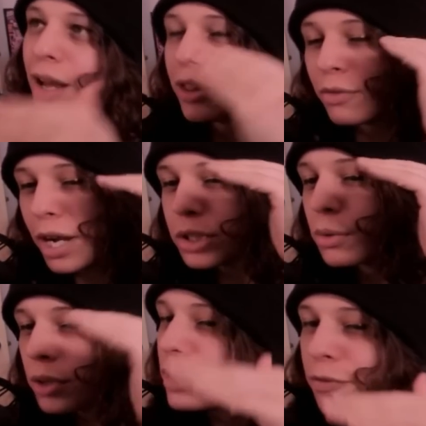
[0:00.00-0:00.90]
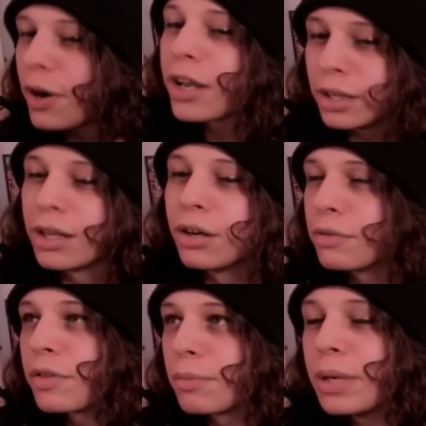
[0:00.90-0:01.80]
The rates were really fucking low
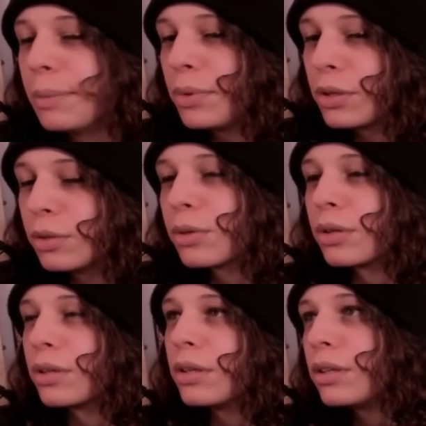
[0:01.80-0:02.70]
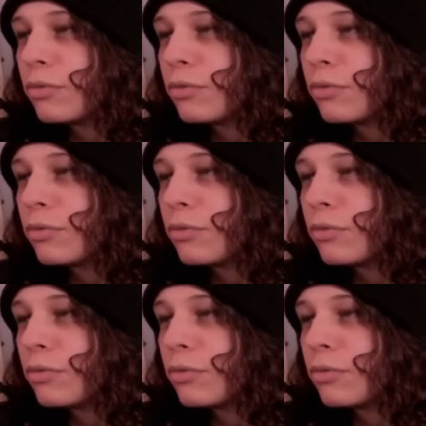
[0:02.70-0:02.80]
for the people who were